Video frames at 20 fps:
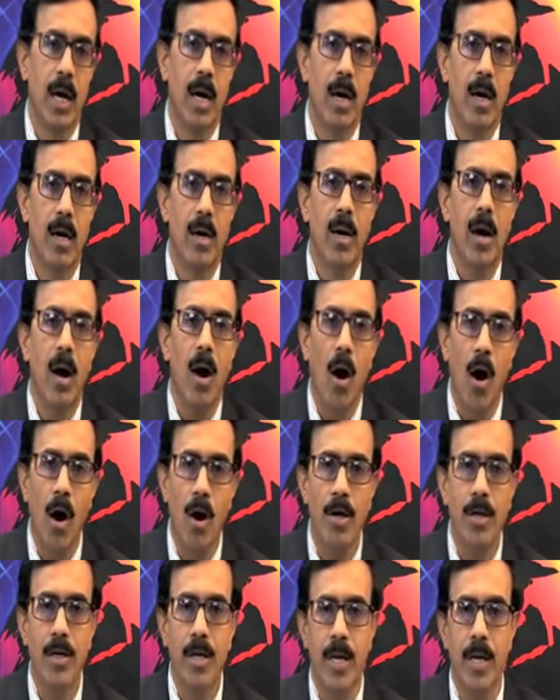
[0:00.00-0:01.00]

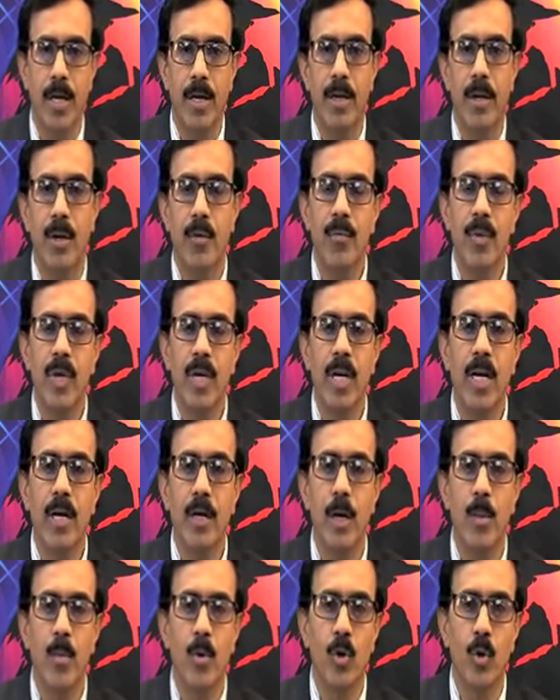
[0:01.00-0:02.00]
octane, we
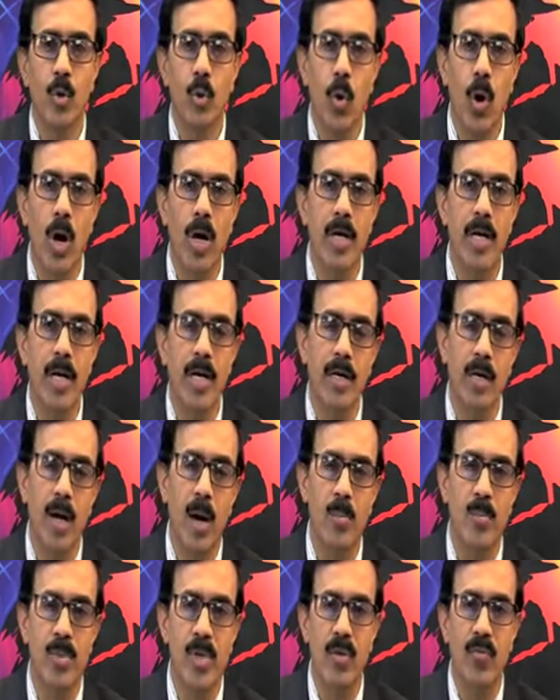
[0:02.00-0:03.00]
need about 200
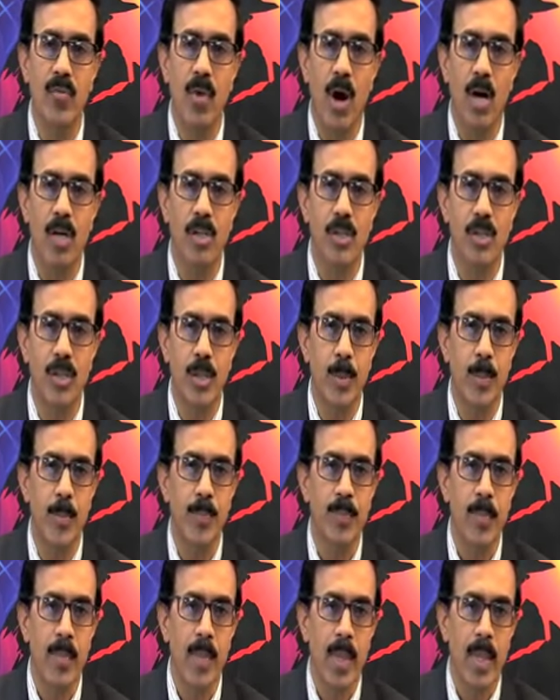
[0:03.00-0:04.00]
grams of oxygen.
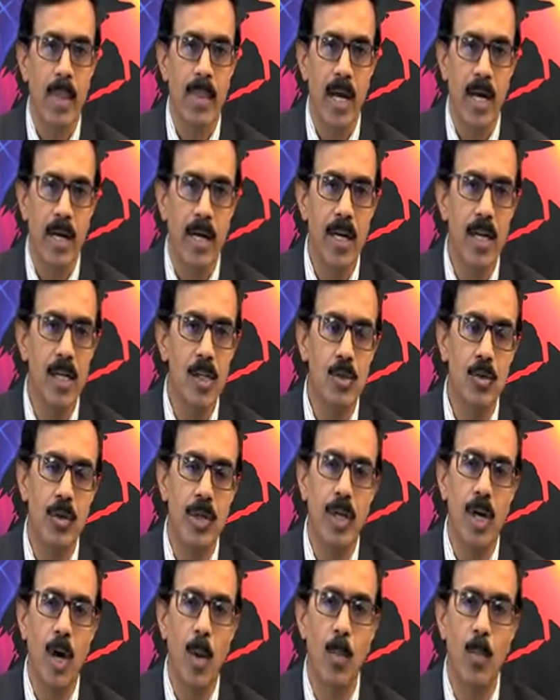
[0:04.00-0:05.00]
That leads to
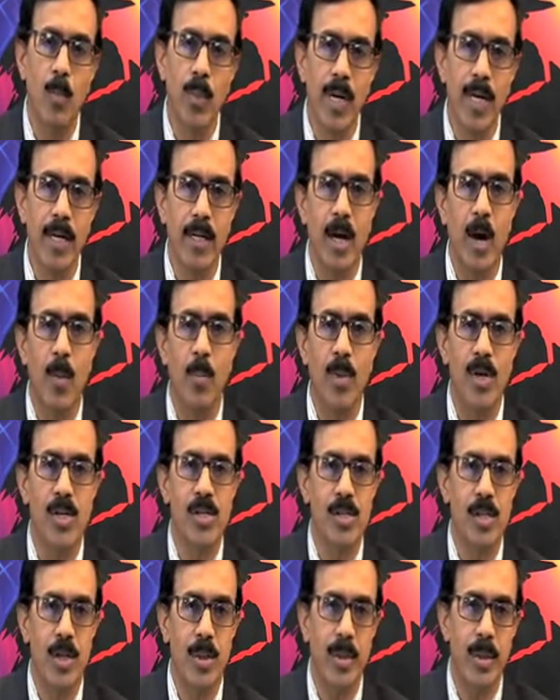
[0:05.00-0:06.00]
the complete
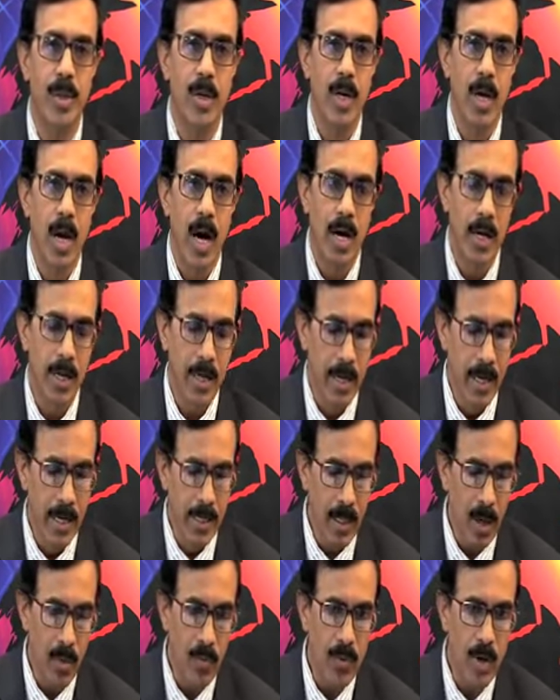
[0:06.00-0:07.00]
combustion, and
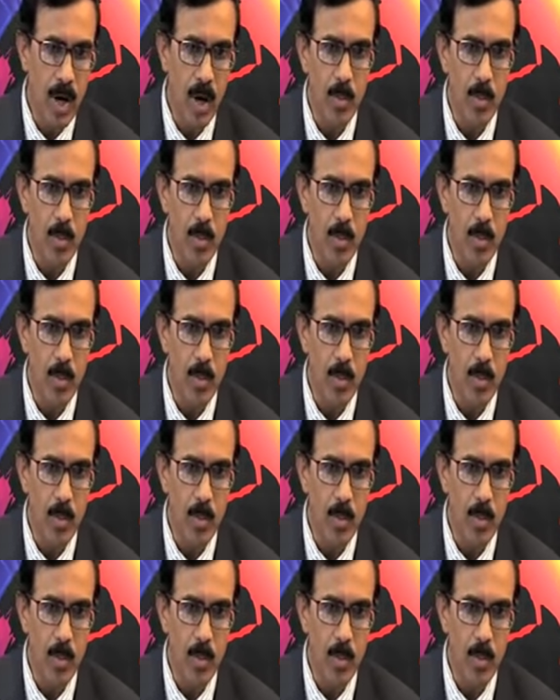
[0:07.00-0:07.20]
heat of